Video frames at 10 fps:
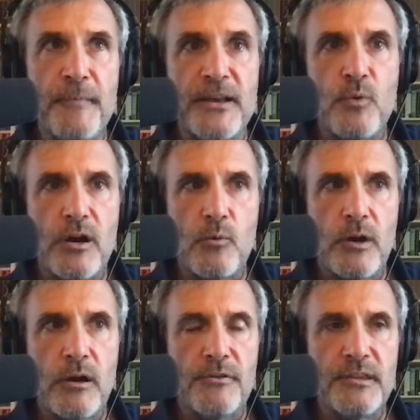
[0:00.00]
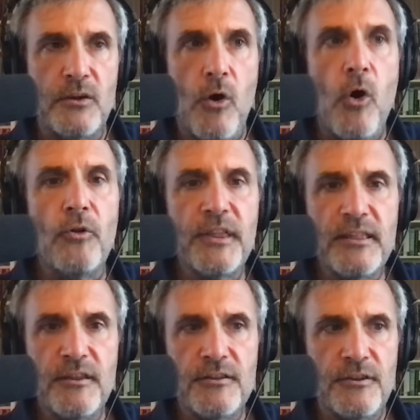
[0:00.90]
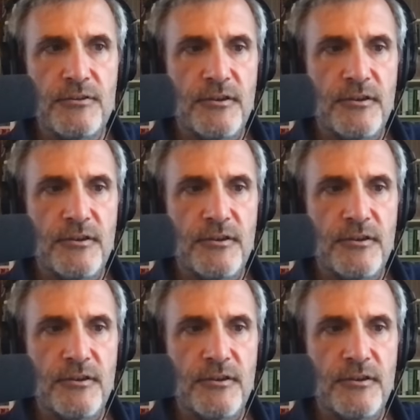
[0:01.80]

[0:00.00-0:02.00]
movement where where you know all the the,